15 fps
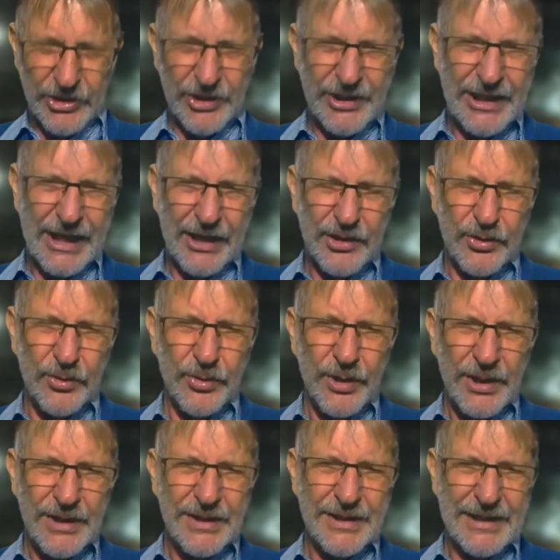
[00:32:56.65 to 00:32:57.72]
It's like you
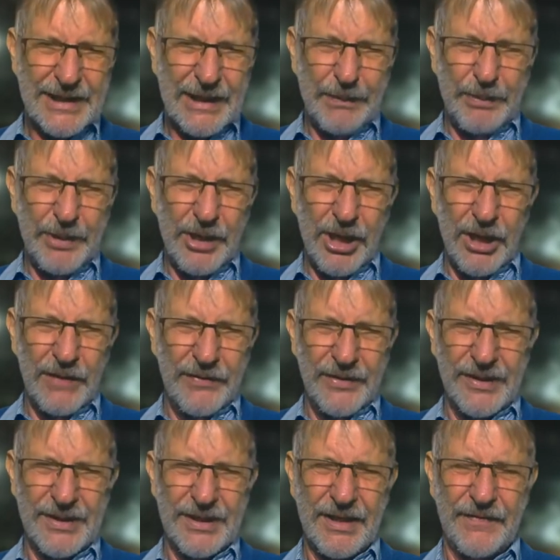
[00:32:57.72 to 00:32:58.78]
skipping over
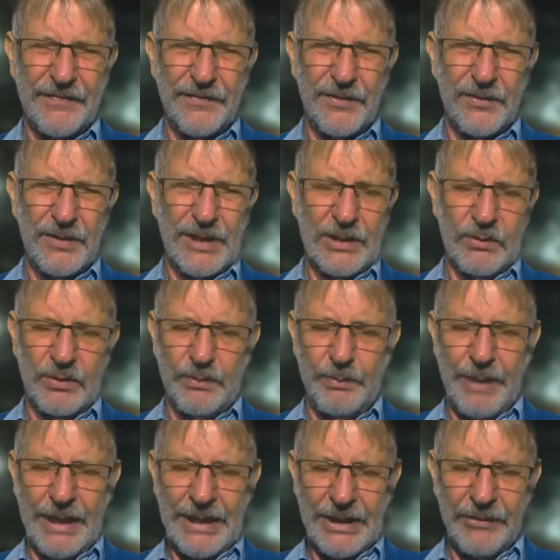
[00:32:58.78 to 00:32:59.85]
stuff like with
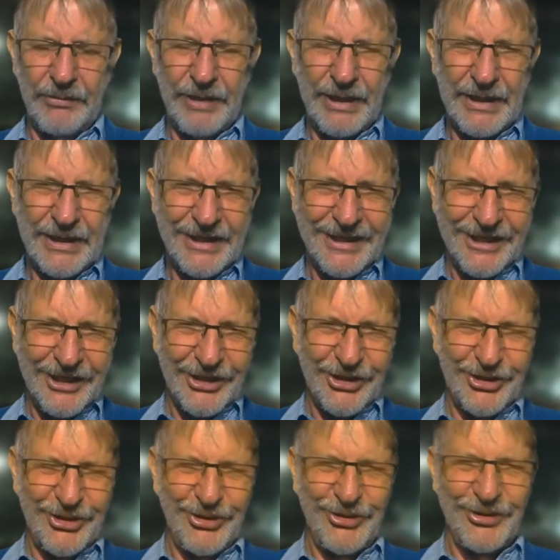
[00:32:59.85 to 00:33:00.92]
ballerina
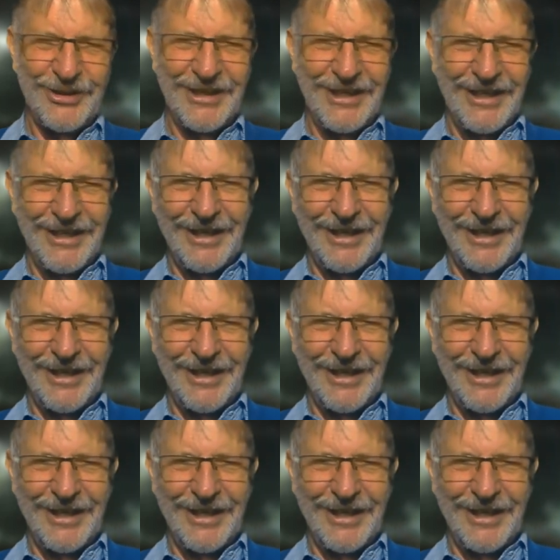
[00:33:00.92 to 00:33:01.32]
shoes,